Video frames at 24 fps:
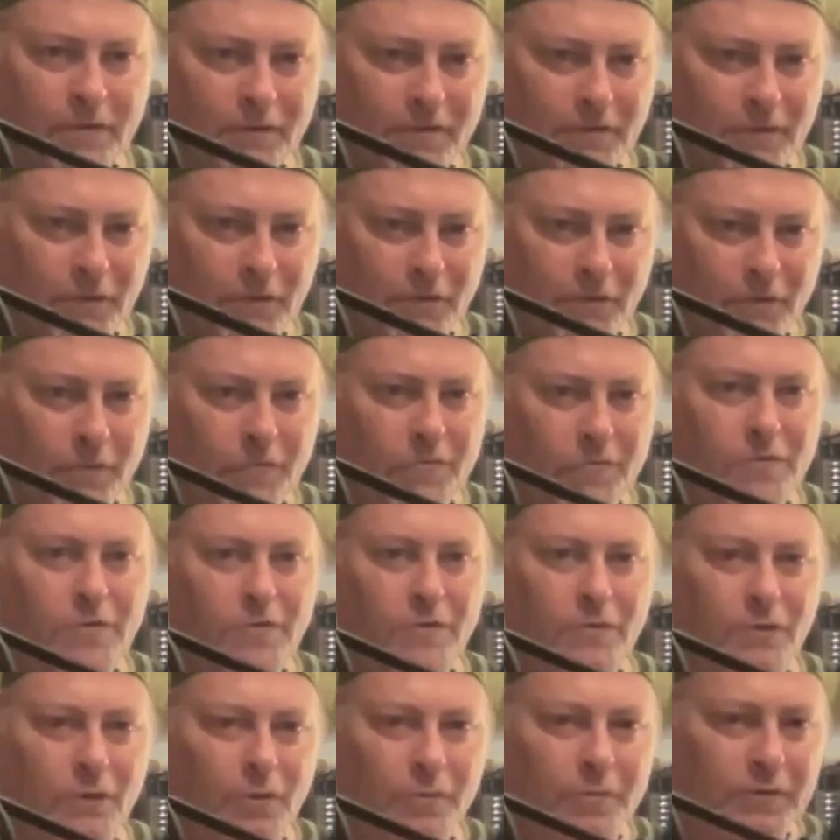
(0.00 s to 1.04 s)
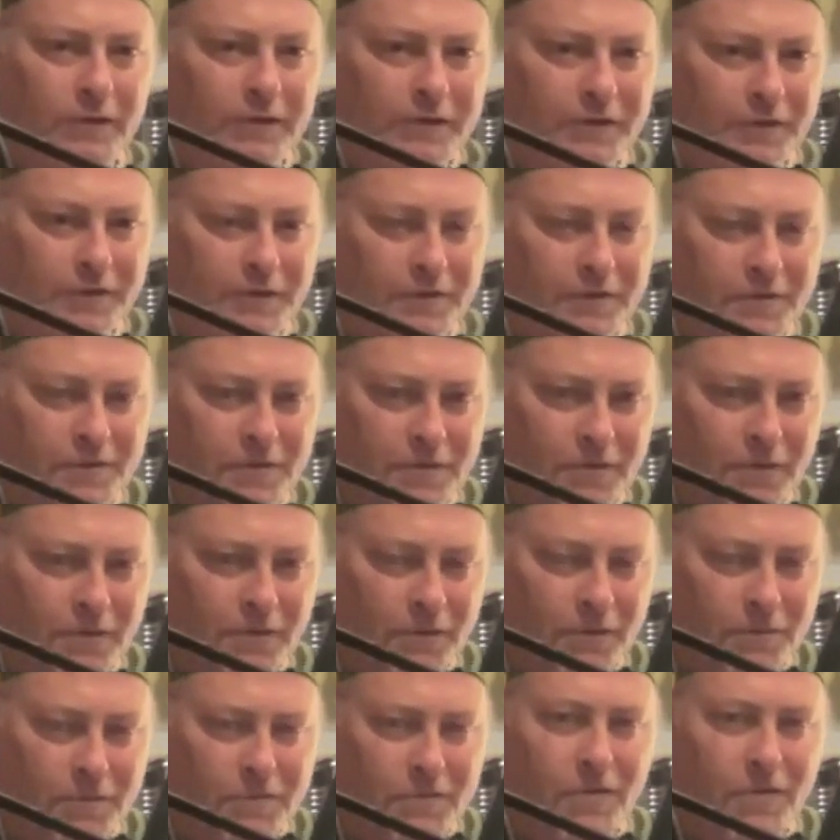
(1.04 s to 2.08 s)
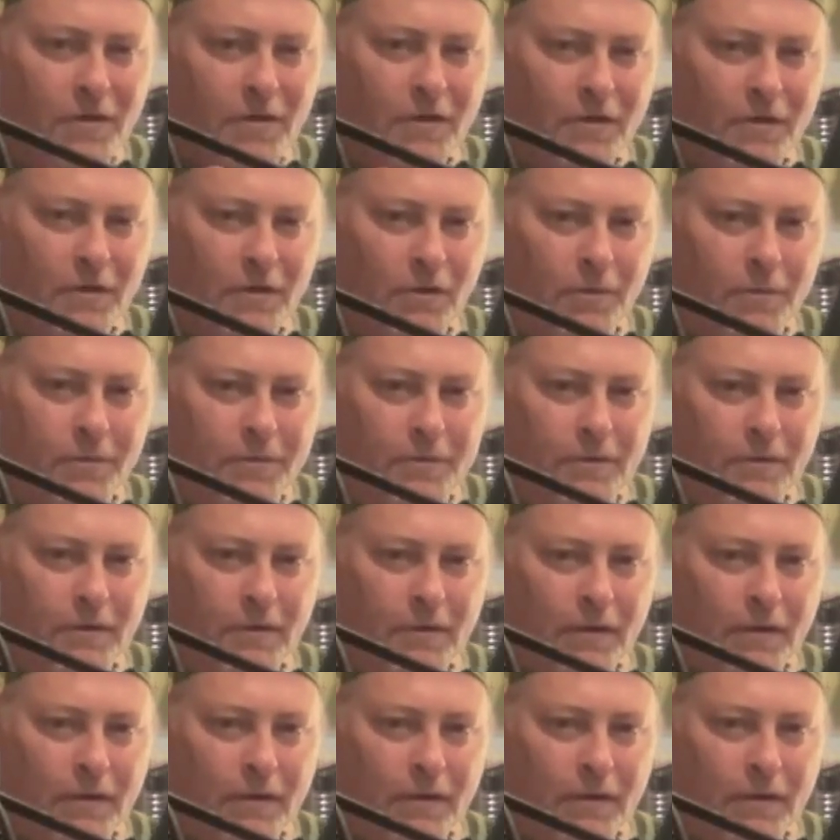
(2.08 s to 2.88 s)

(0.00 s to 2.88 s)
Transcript: closed, open, like this, closed, open.